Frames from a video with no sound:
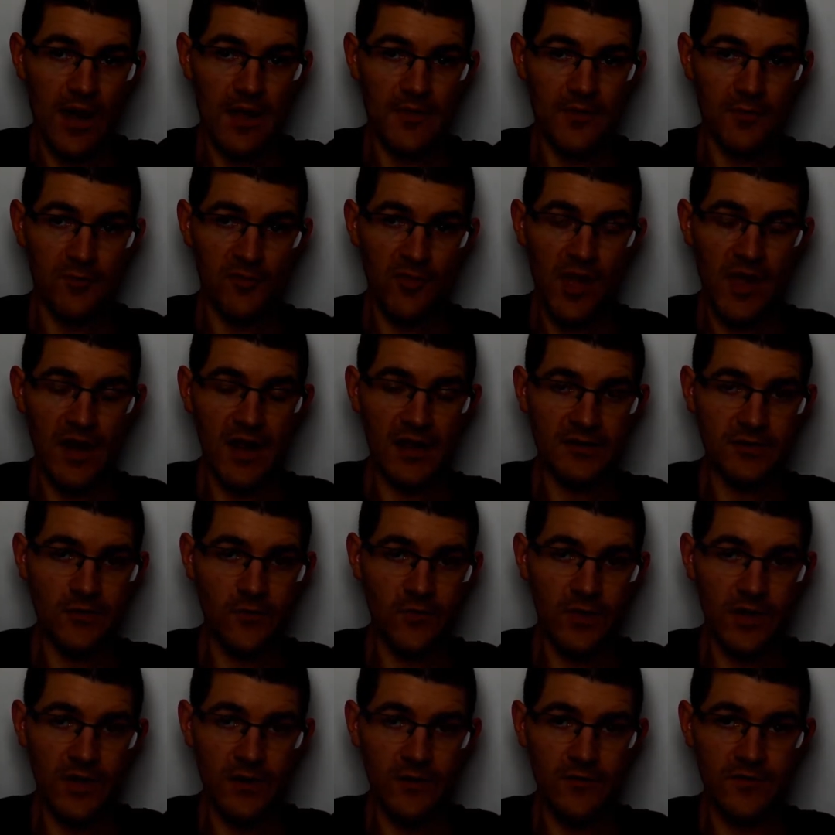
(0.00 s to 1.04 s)
other product
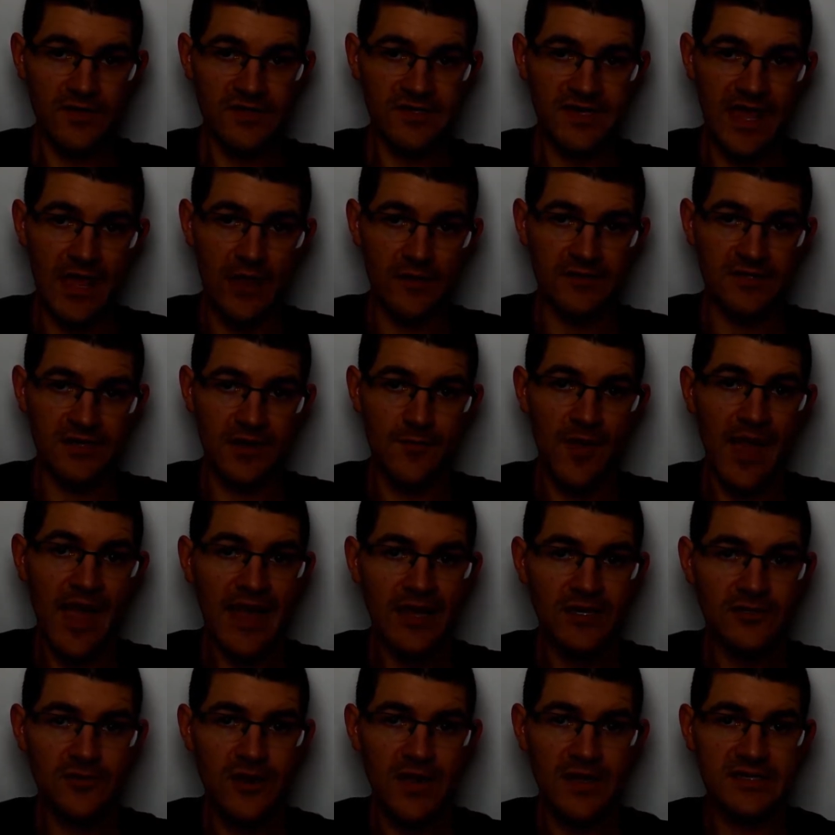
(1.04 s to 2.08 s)
over here, this calcium
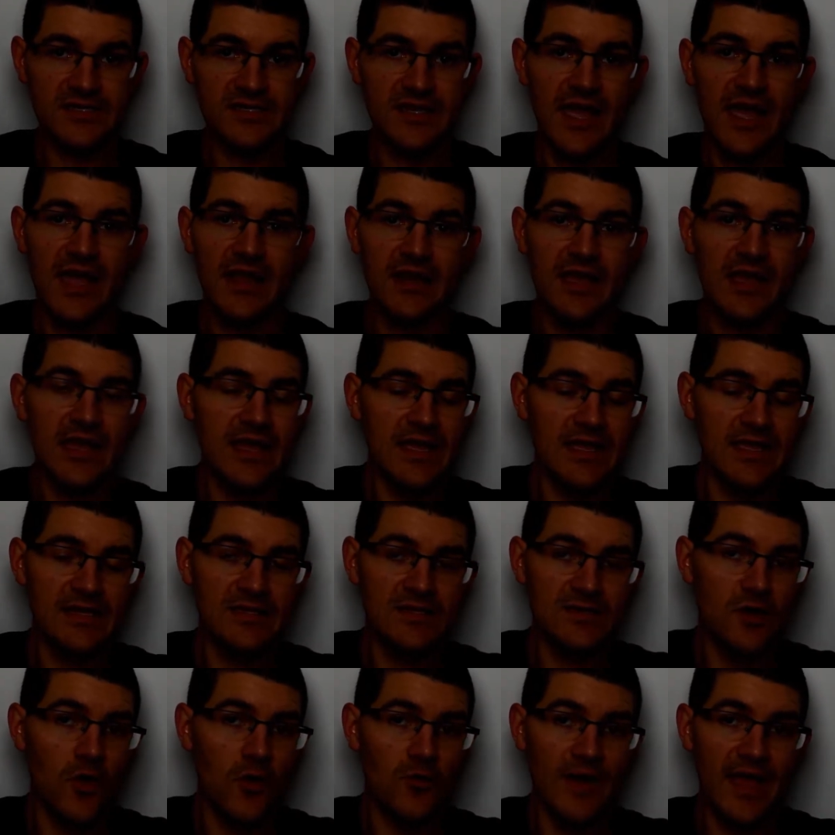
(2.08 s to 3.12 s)
hydroxide,
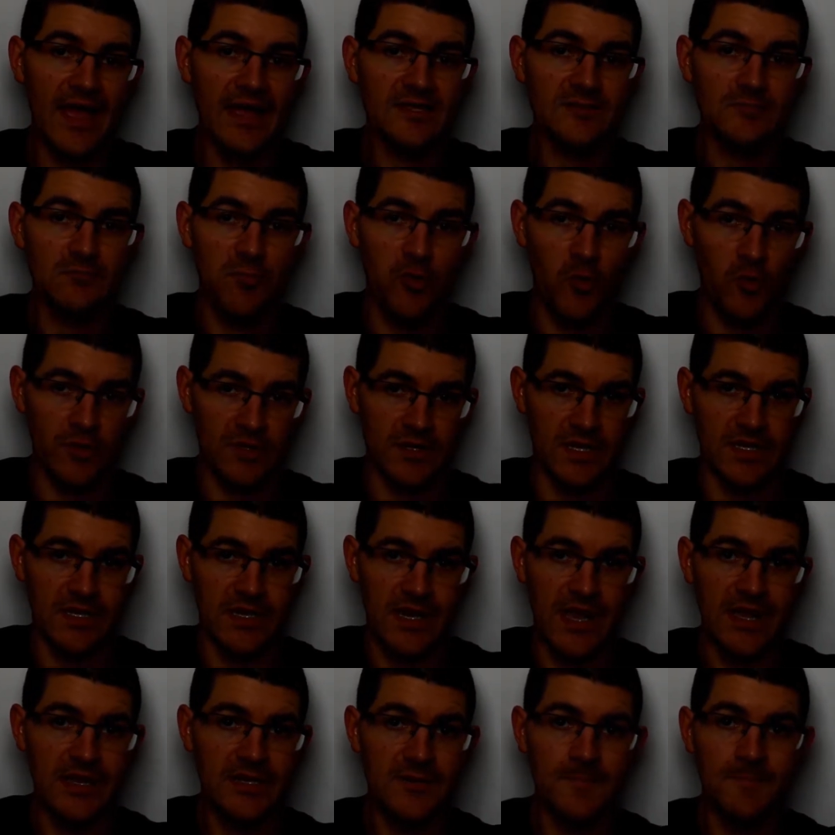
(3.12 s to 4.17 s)
is known as
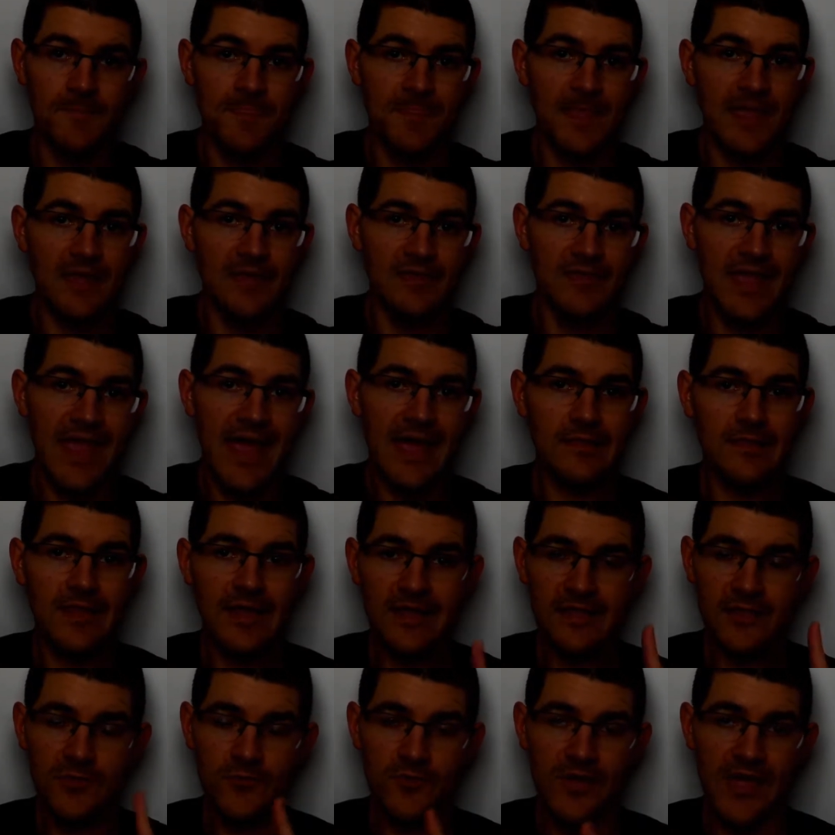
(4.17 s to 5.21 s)
Portlandite. The
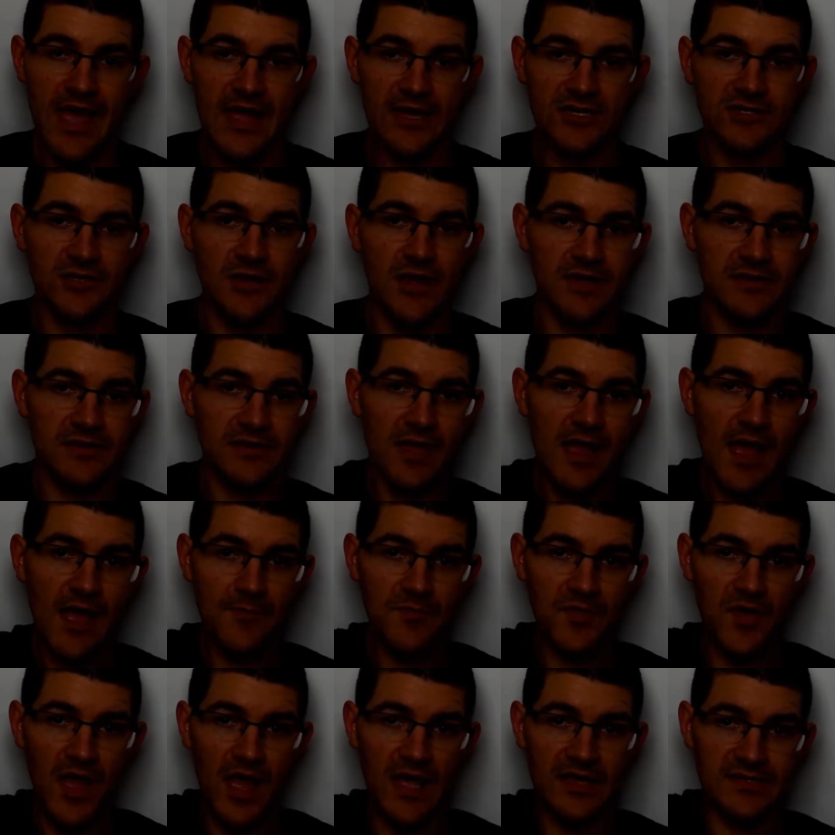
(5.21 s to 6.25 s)
alite, the reaction on
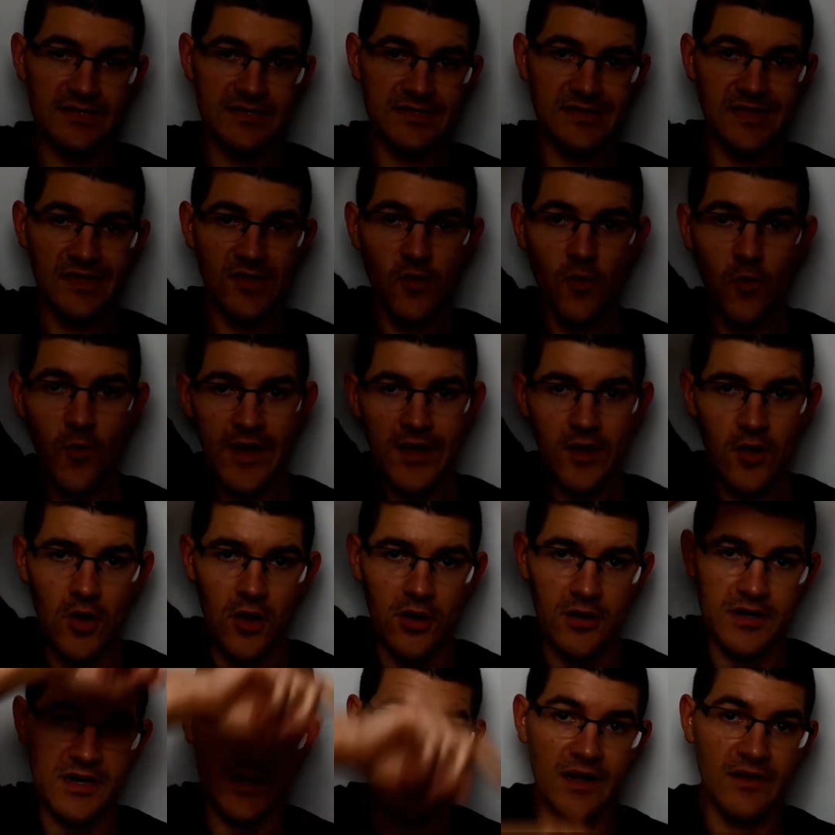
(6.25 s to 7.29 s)
top, causes the quick
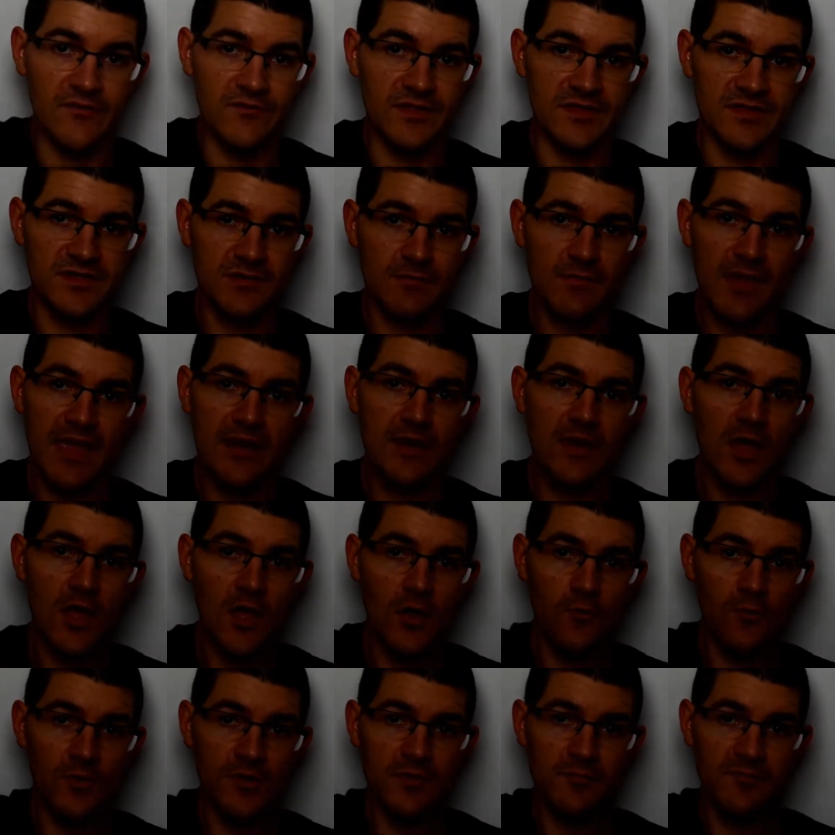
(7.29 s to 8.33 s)
hardening of the cement,
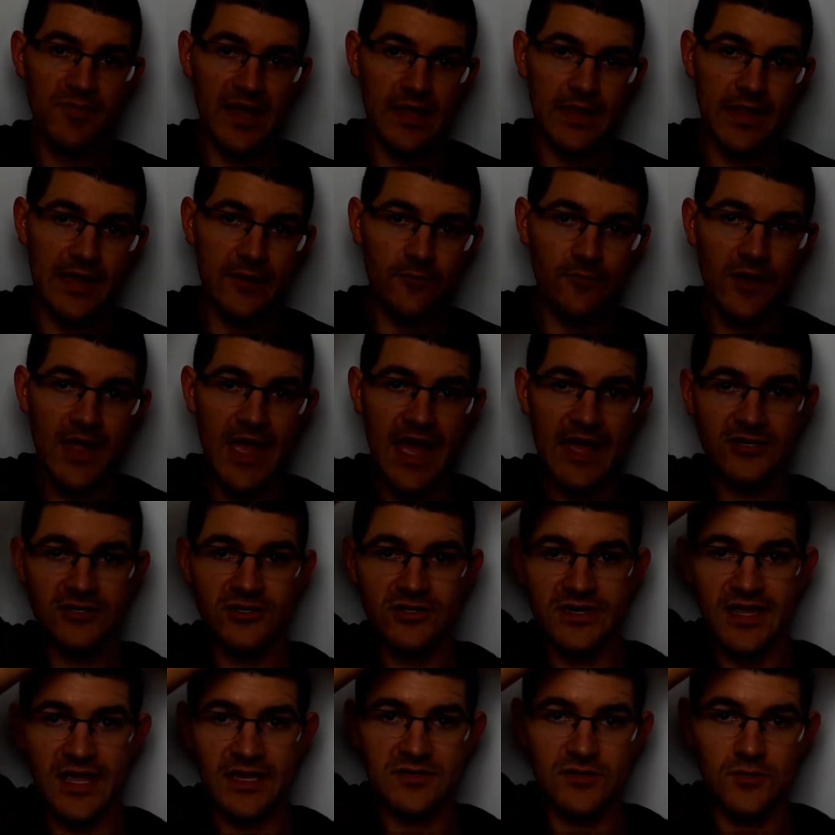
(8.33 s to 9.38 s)
where the belite
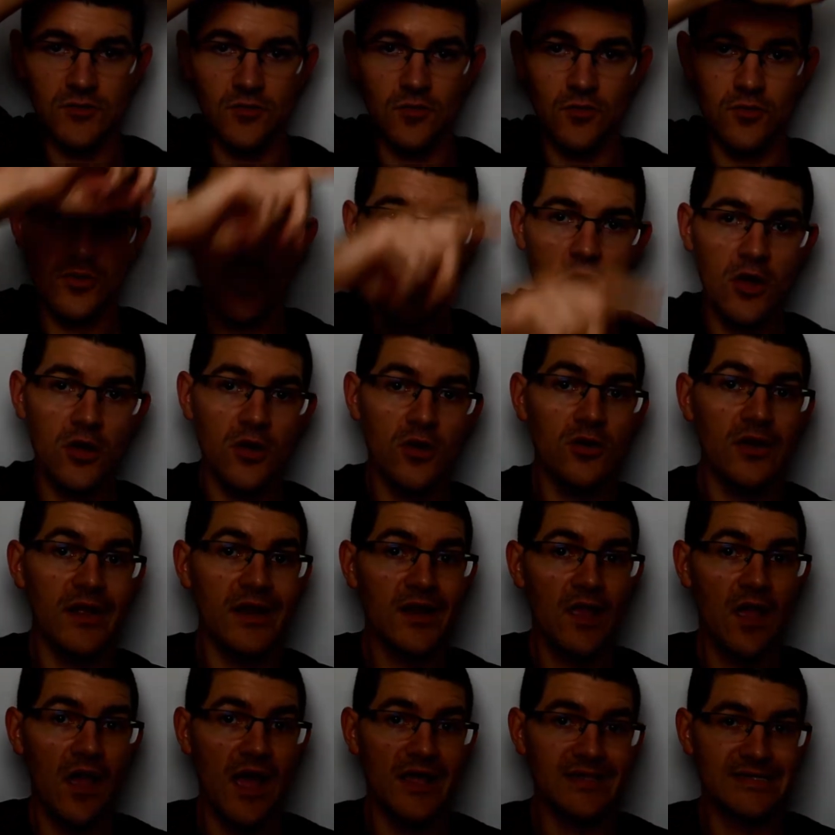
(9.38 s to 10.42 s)
reaction takes a little longer
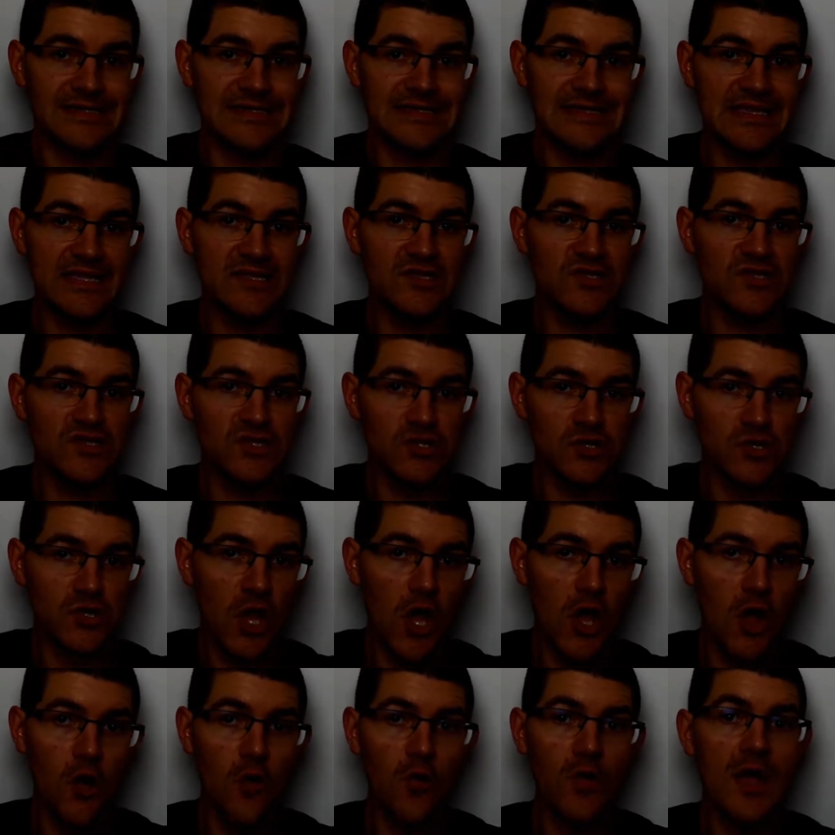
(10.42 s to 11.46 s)
and causes the
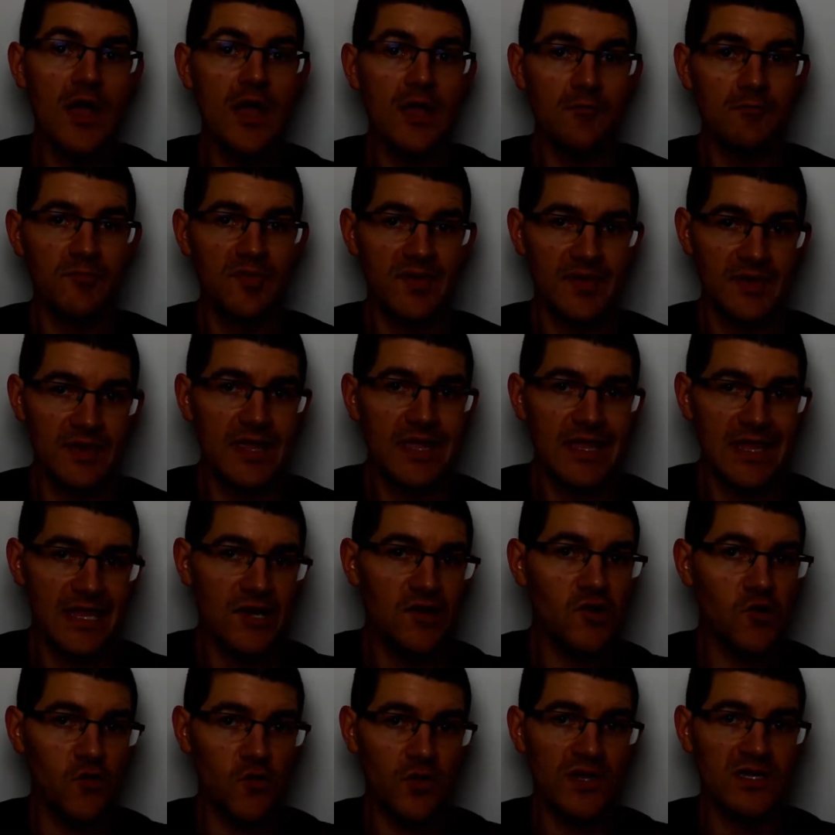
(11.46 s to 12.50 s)
slow but
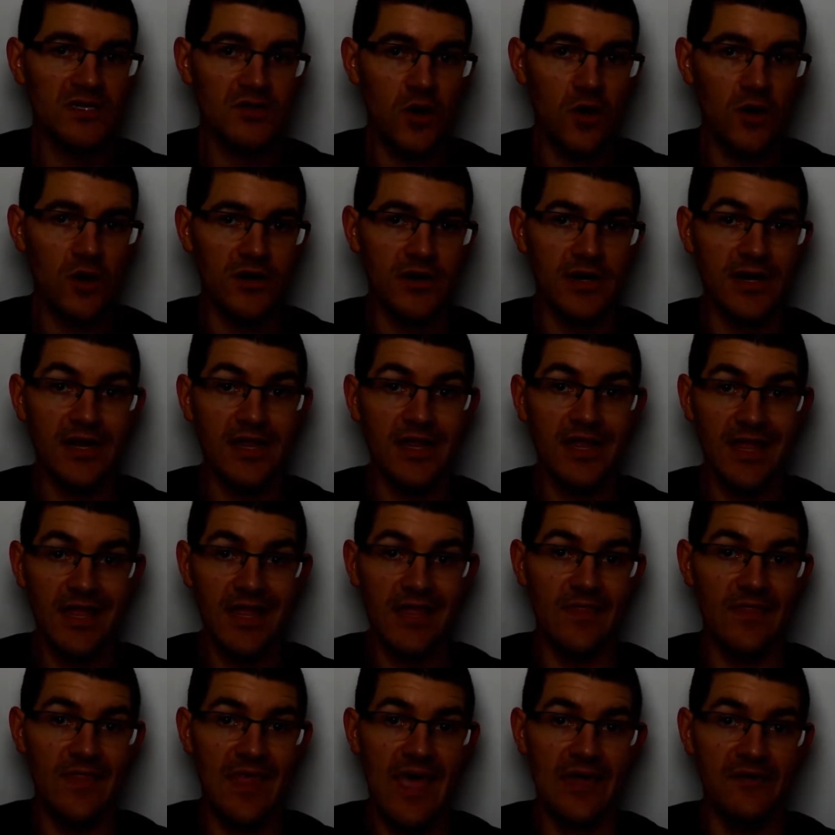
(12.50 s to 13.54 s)
increased hardening
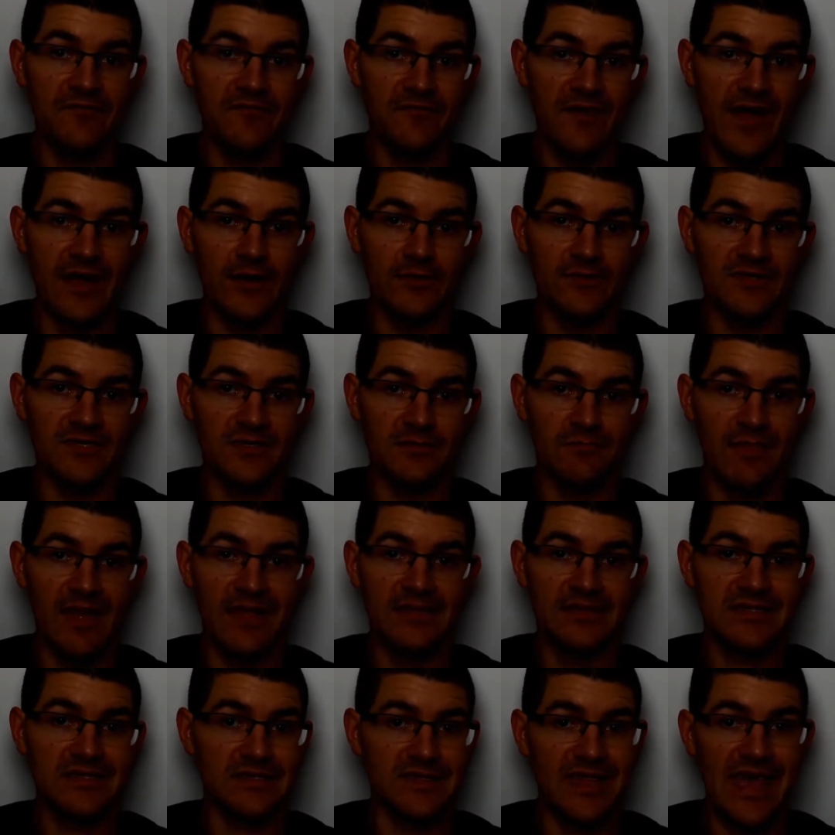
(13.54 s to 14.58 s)
in that final
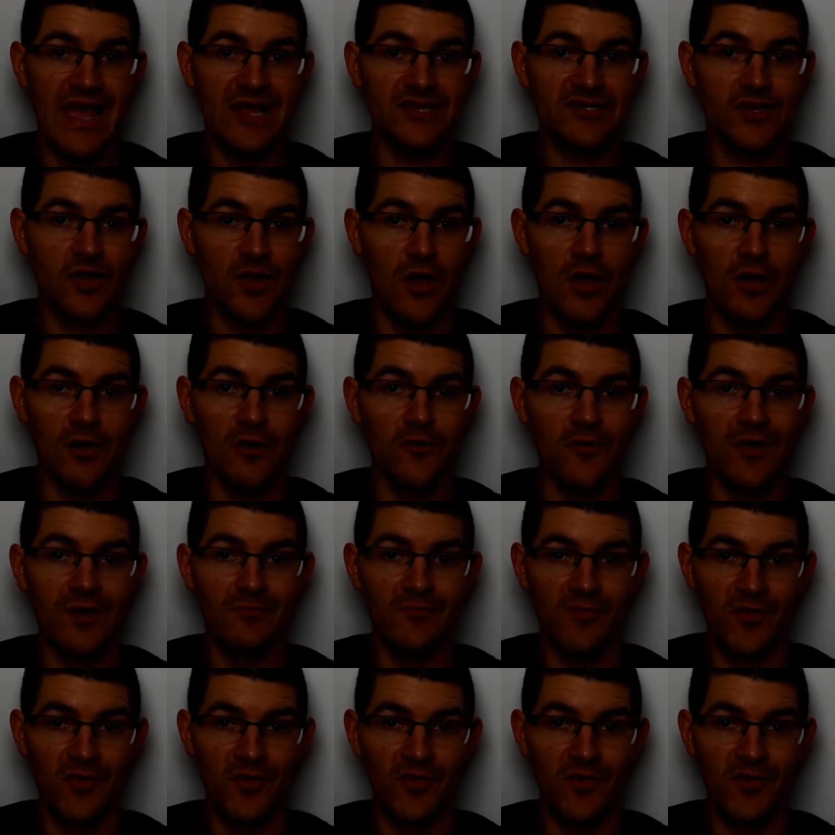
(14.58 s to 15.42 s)
cement / concrete